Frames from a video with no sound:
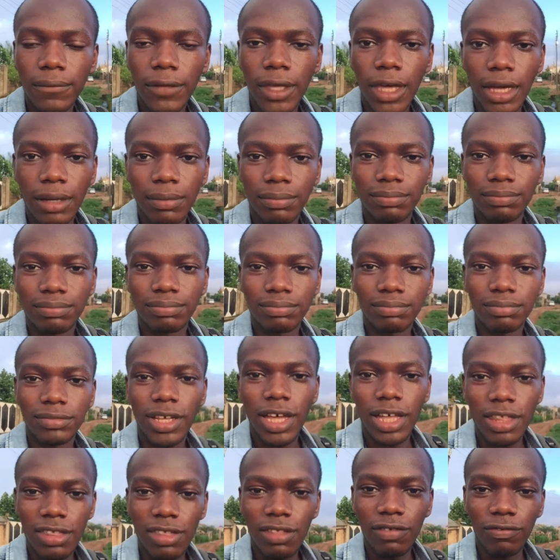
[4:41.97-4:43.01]
Yeah,
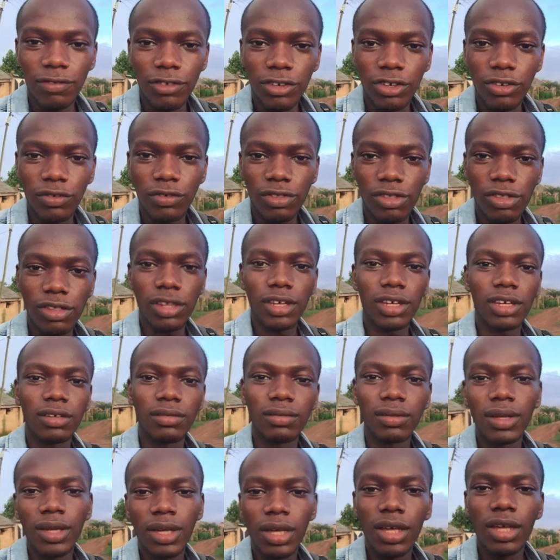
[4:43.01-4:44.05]
that's the video for today.
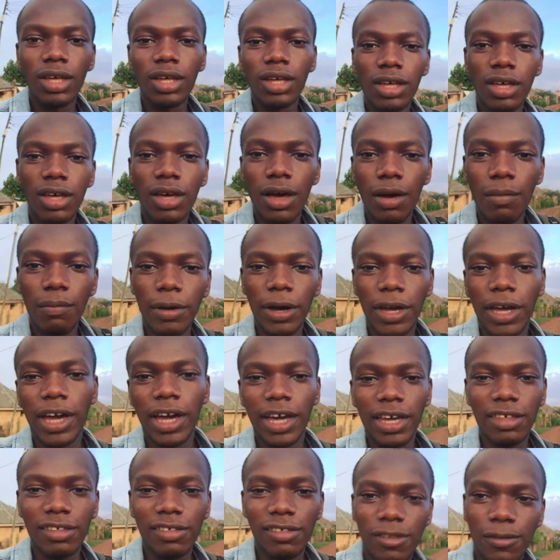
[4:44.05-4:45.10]
Bye
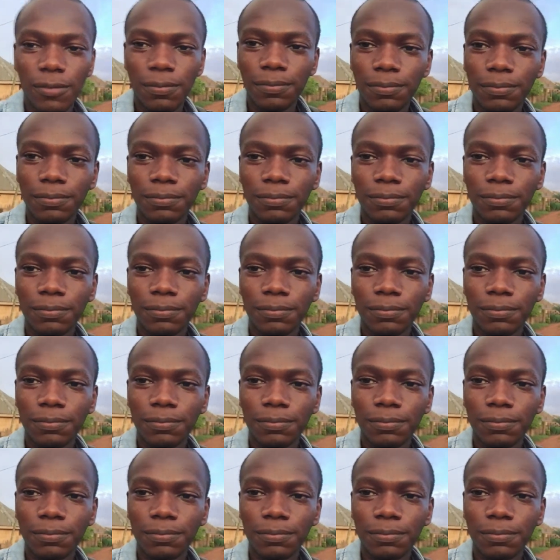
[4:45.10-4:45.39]
guys.